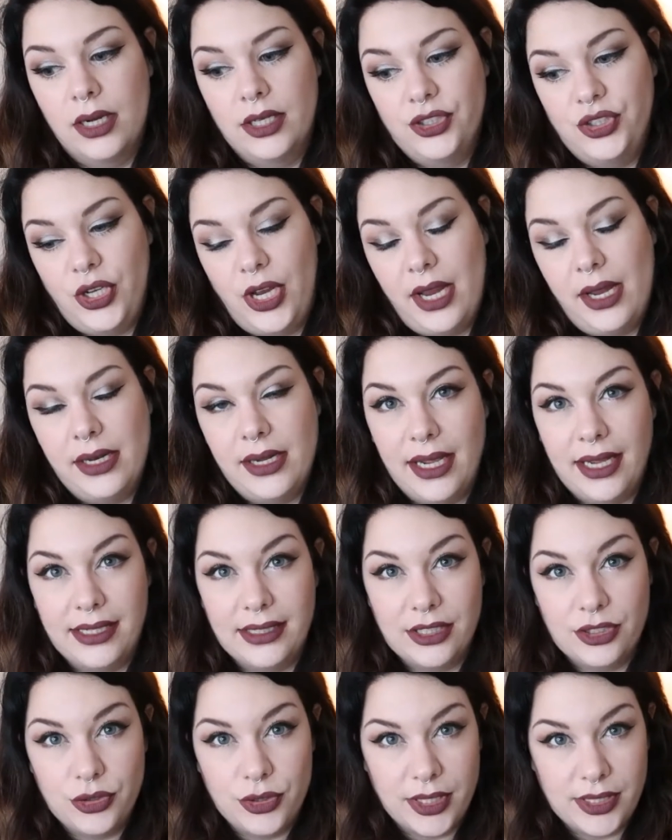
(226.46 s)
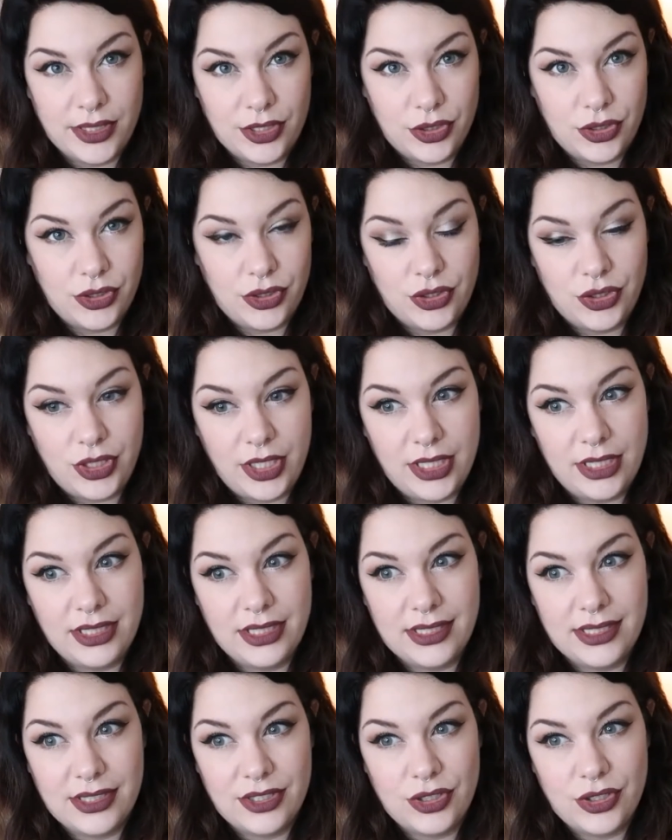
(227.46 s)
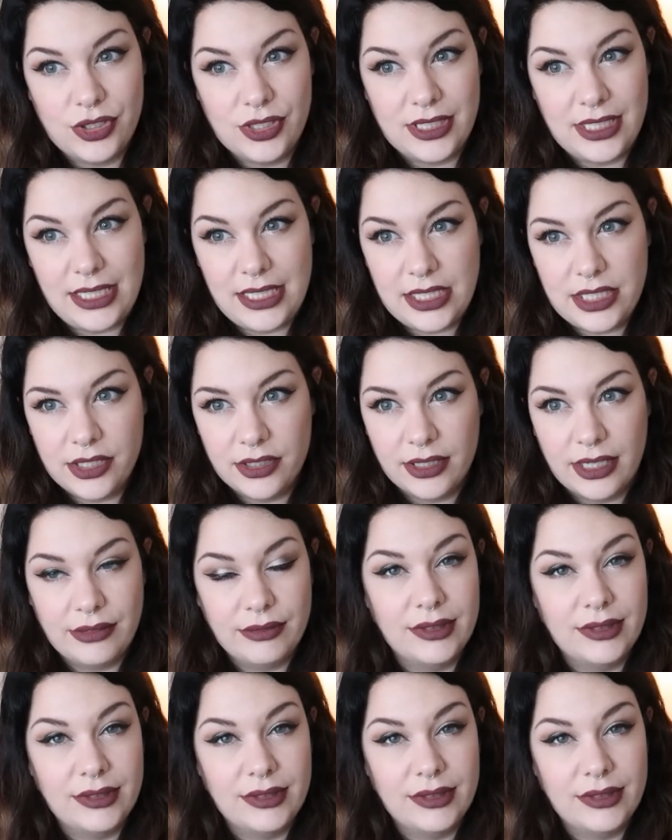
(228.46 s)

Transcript: shade and a transition shade, because it's just easier.